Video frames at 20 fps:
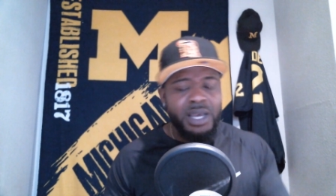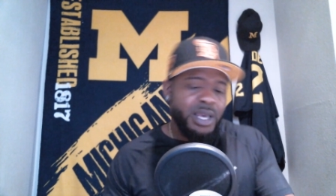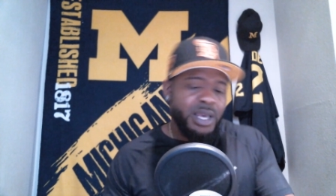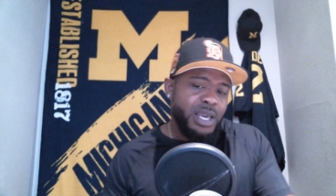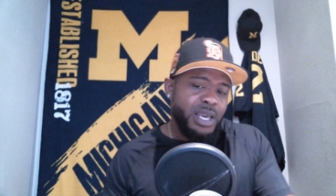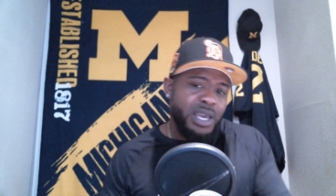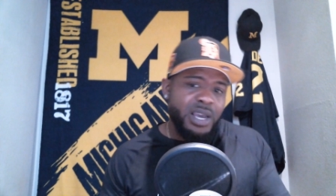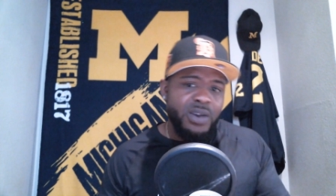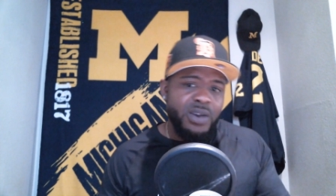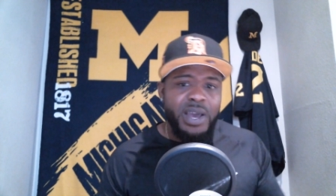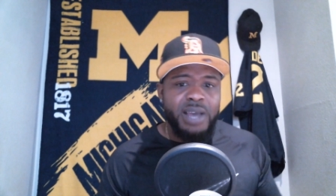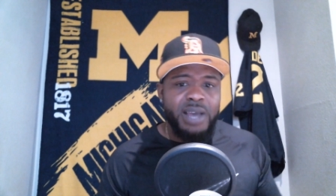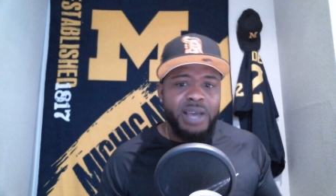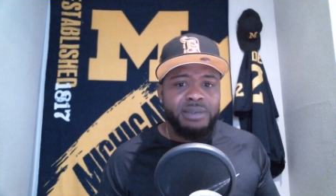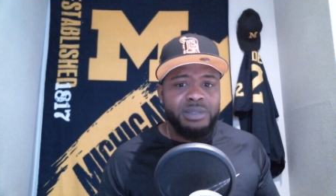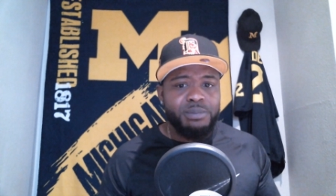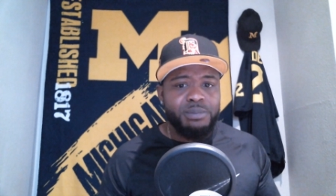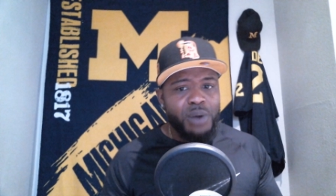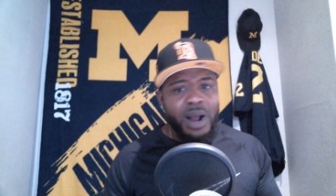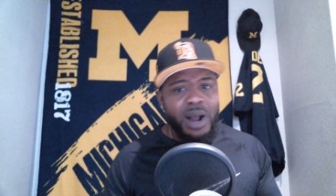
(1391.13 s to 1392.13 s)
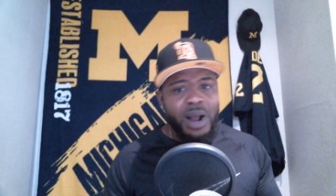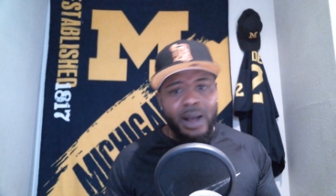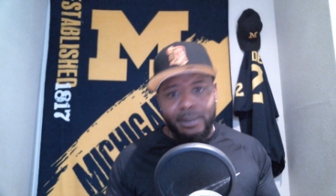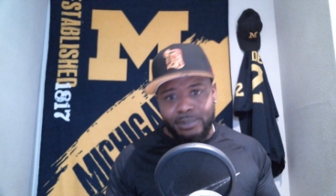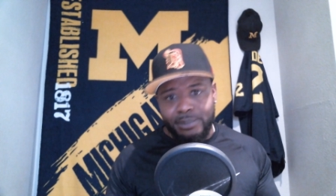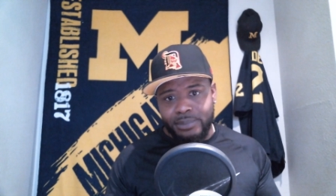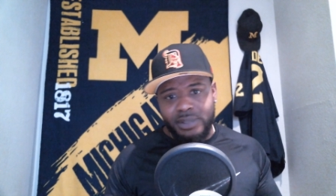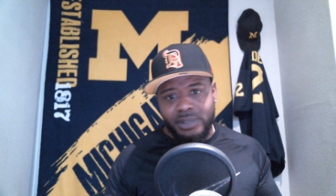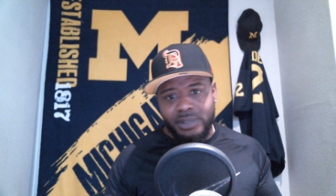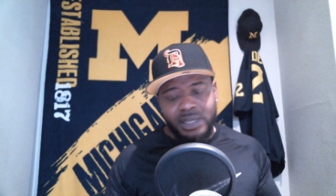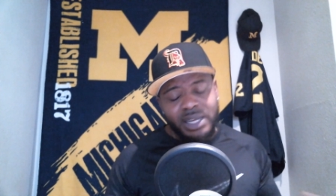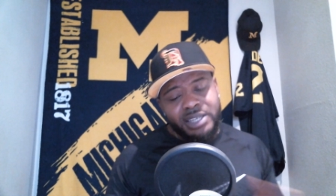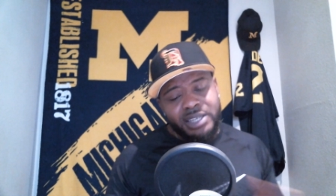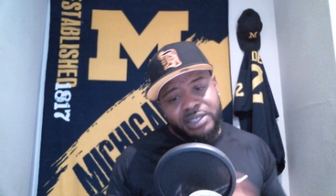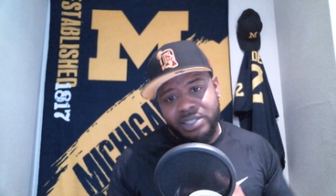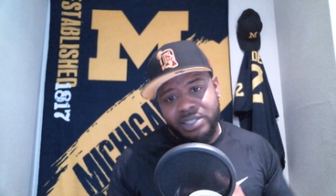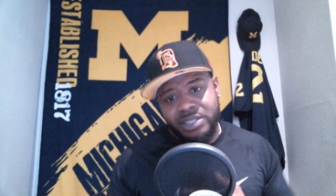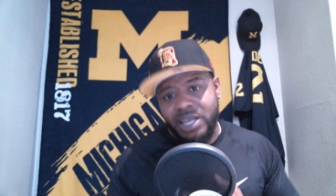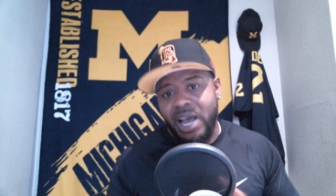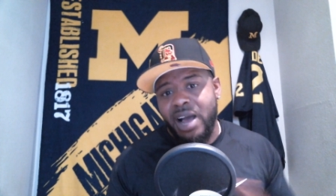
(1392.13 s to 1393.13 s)
he gonna have some problems, and that's
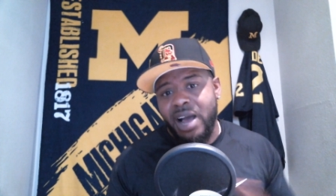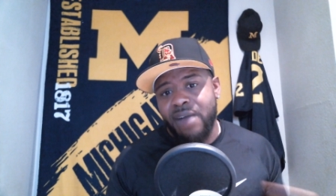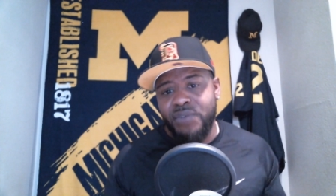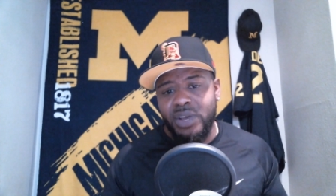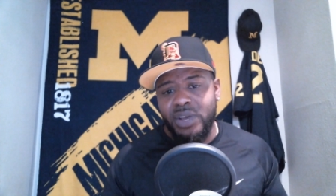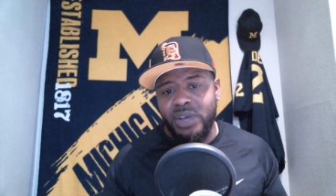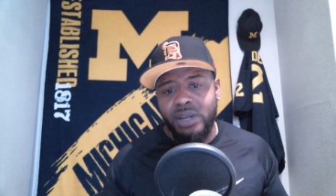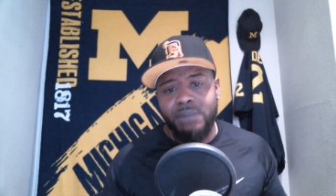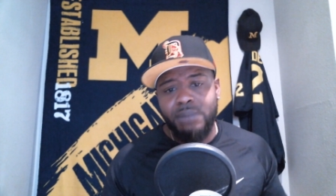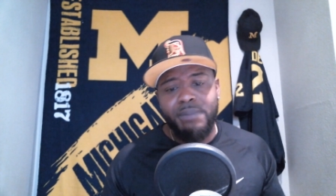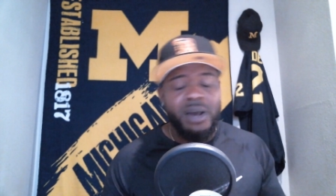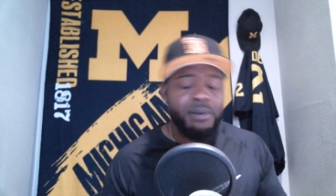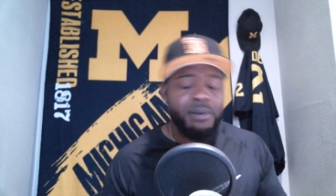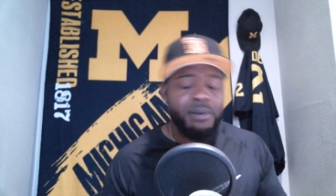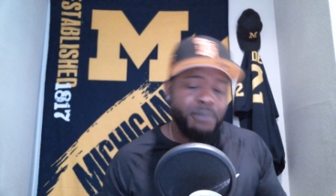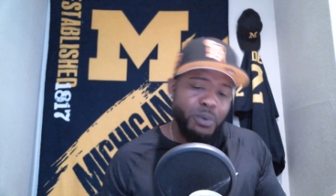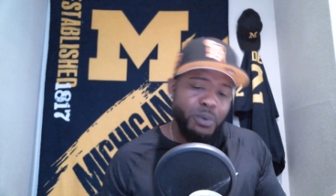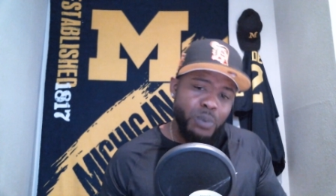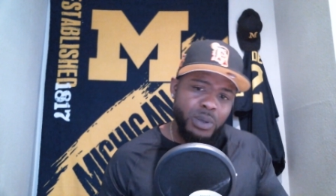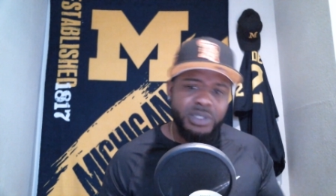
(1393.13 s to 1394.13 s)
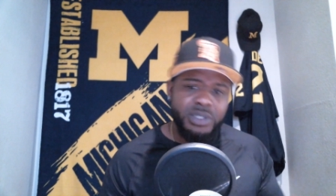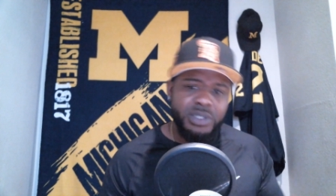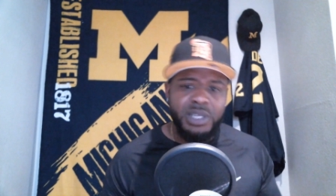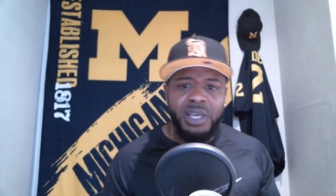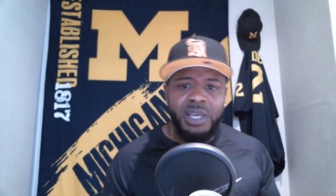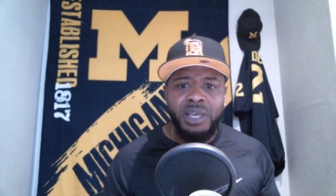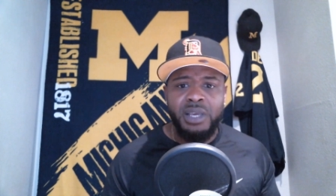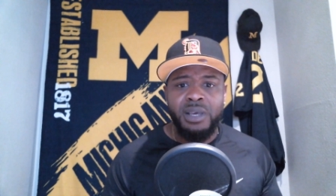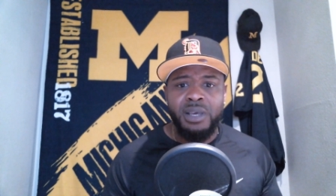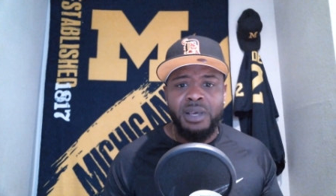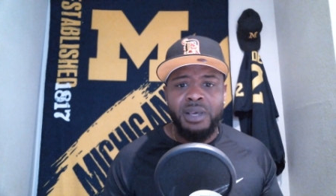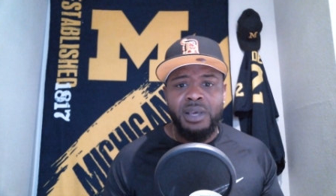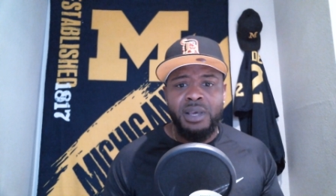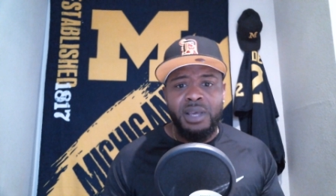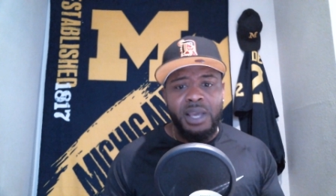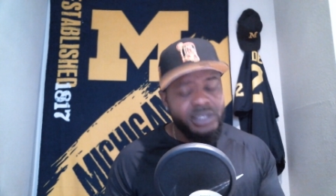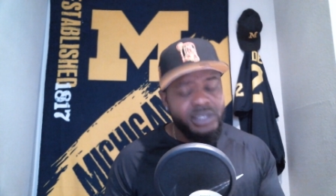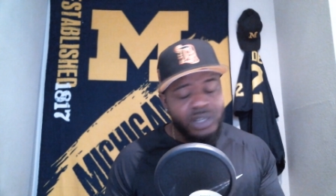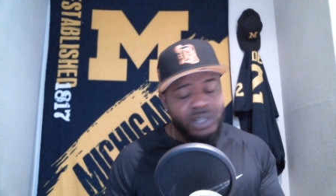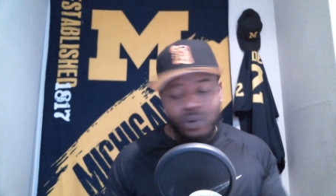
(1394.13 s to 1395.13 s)
just how I feel about it. But we'll see.
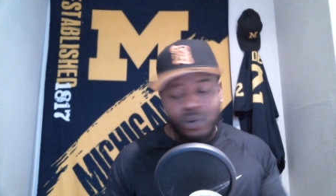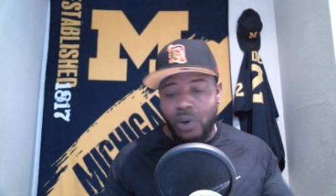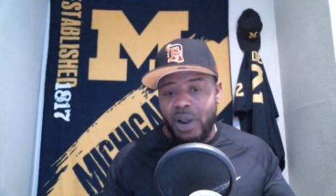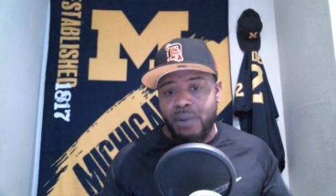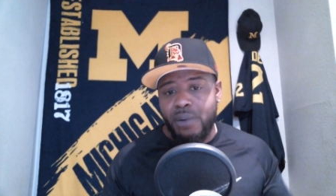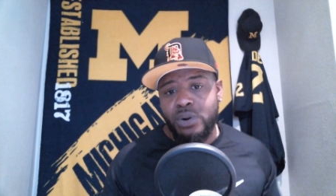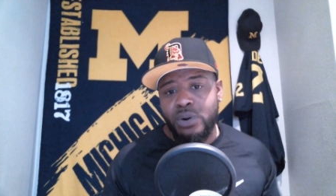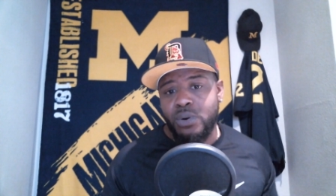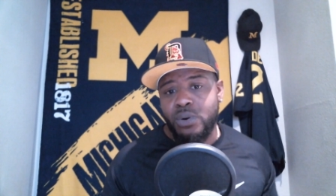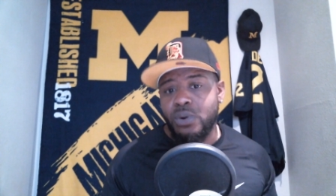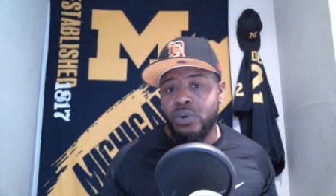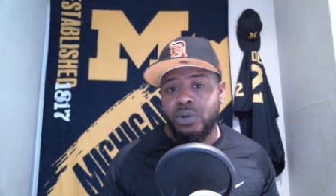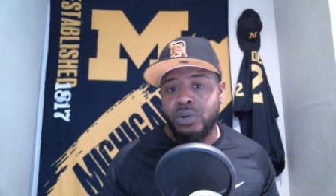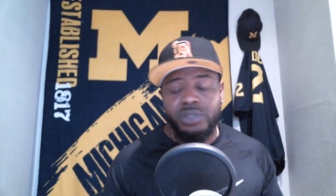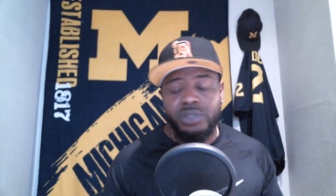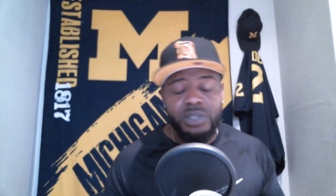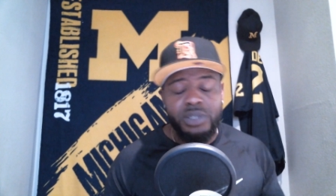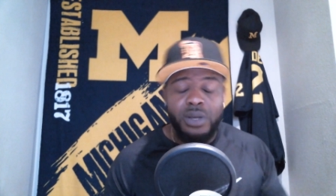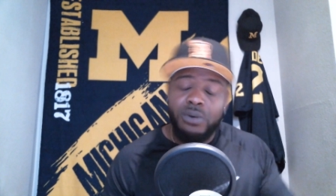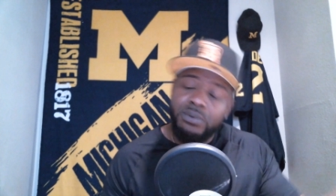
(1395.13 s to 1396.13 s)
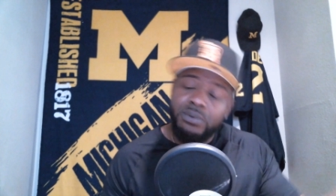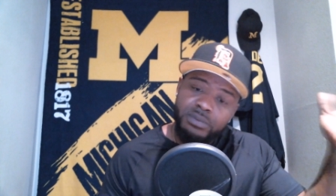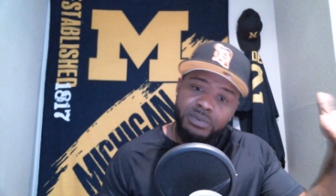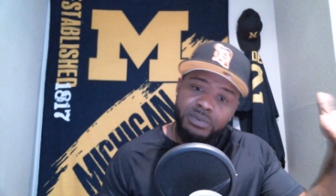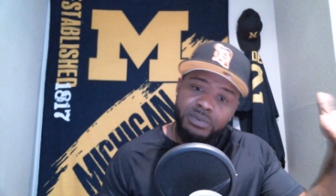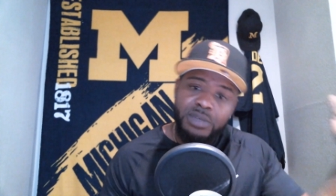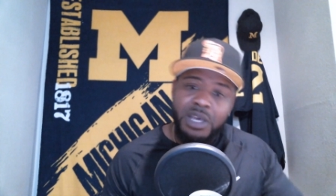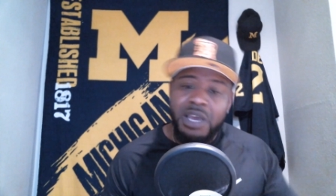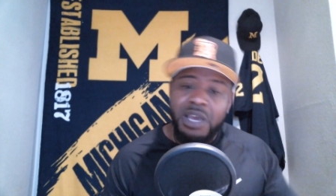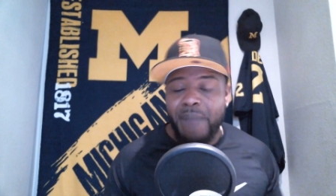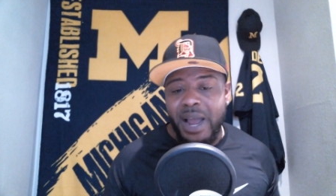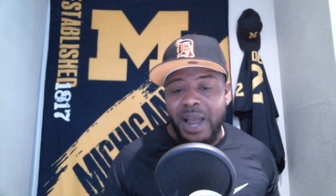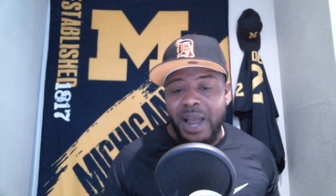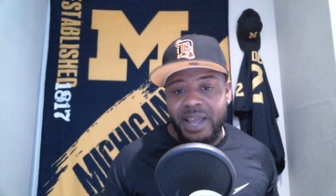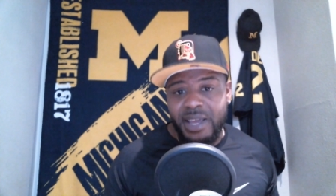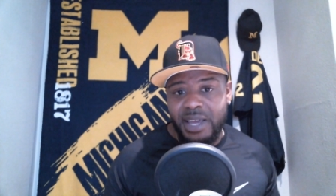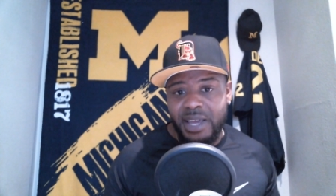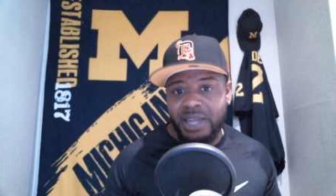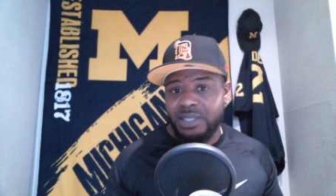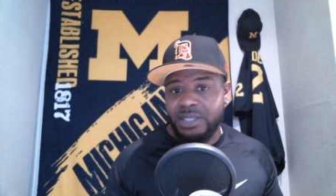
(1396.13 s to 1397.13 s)
He's a great recruiter, so he might
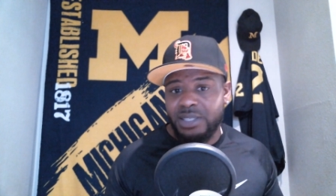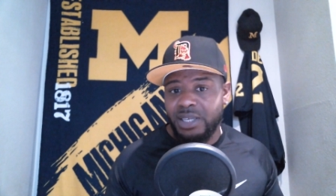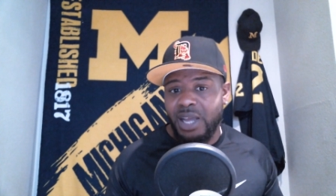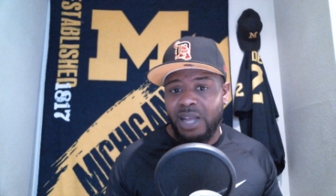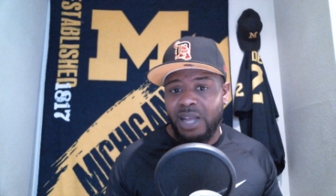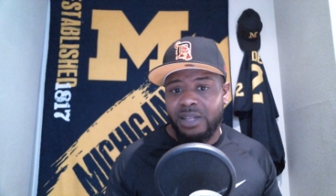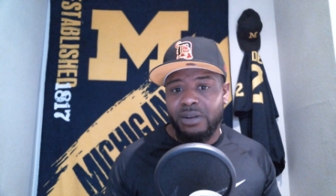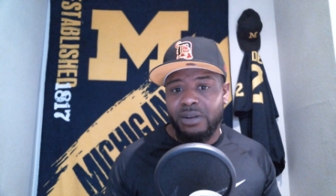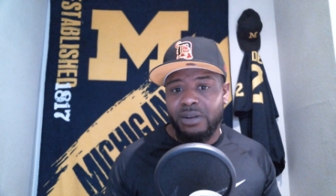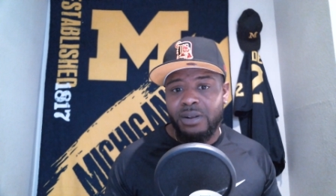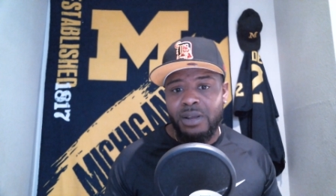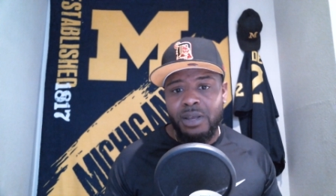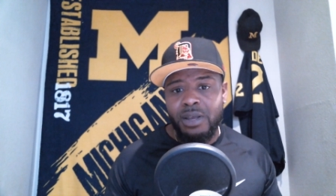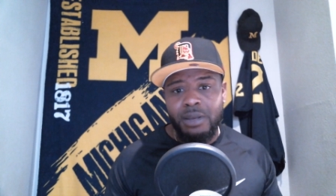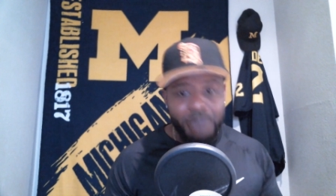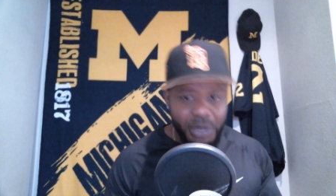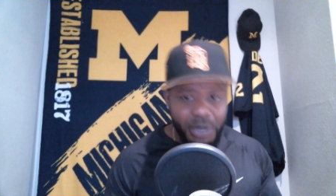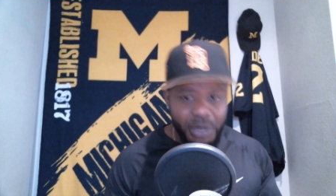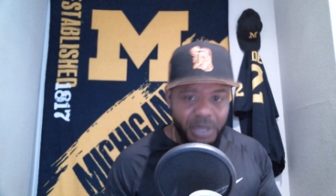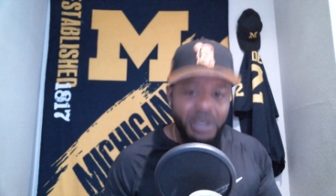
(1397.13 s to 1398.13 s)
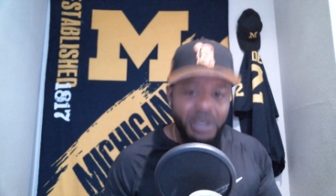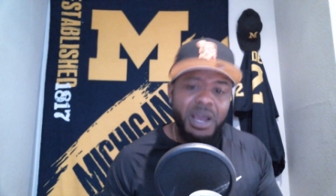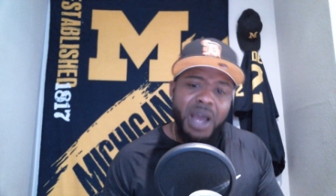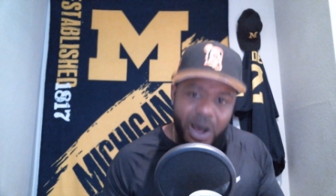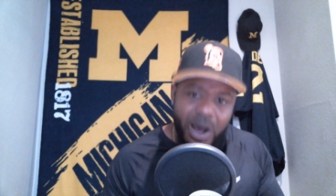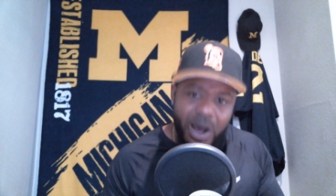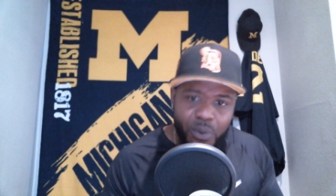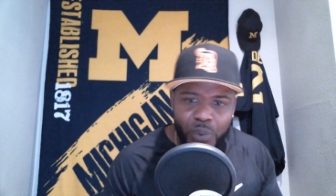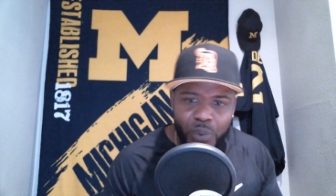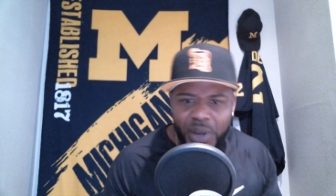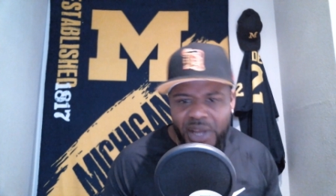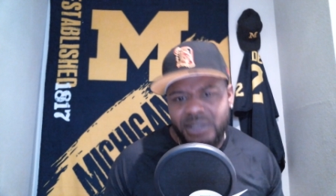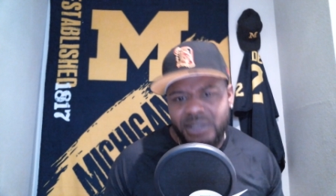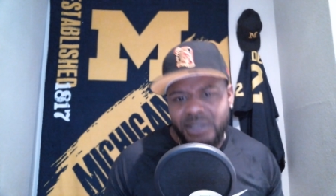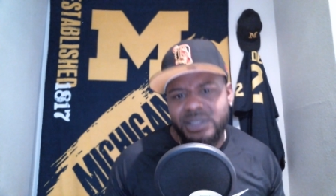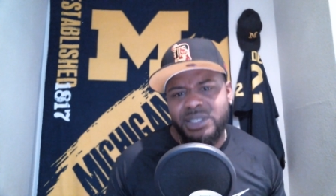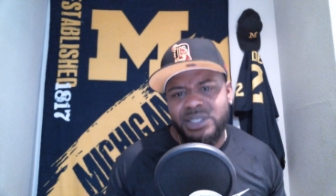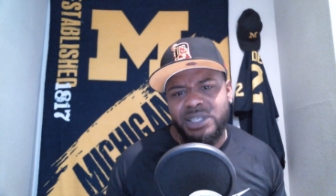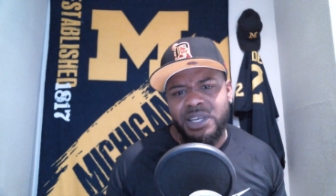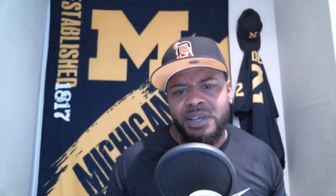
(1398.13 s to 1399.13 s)
get it together. But I'll wait and
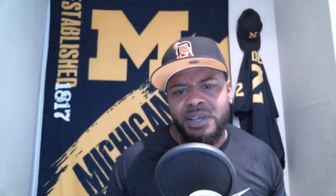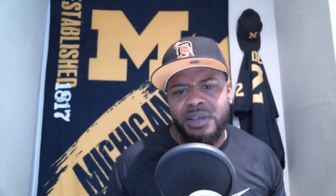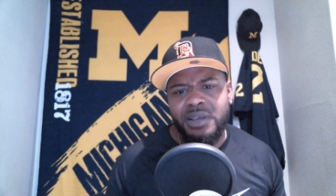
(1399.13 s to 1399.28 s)
see.